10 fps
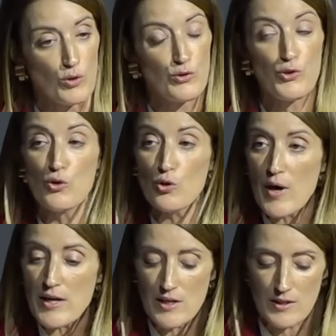to
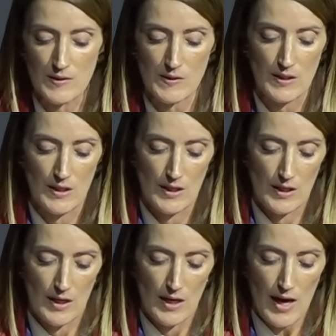Ukrainians
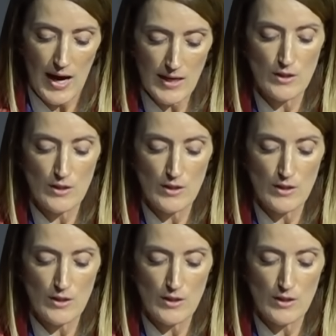and